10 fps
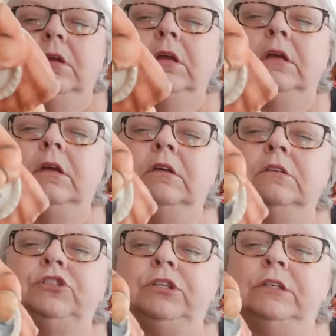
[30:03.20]

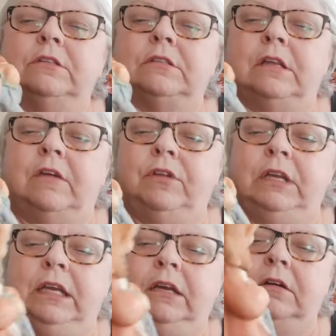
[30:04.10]
And she doesn't have
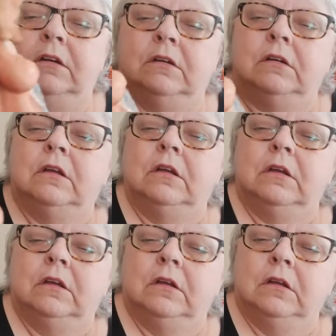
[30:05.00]
any uh,
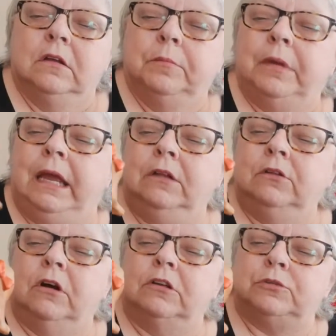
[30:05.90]
paint
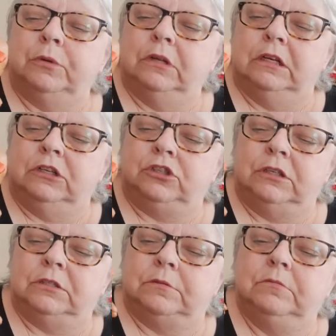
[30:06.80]
loss, really.
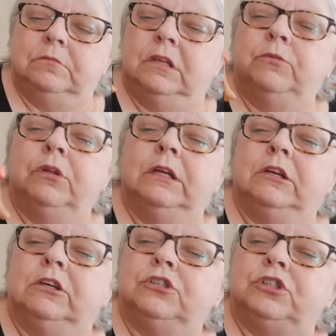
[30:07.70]
She's in really
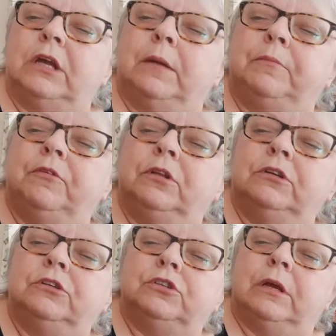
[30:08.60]
good shape, really
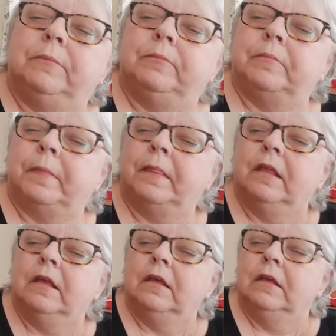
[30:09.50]
good shape.
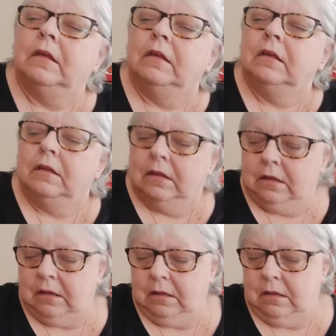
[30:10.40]

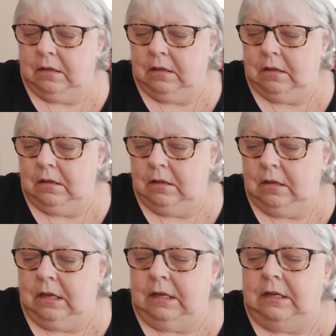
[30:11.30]
What's that made out of?
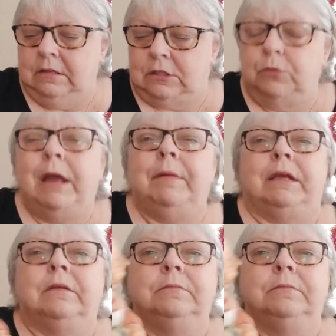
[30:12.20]
It is ceramic.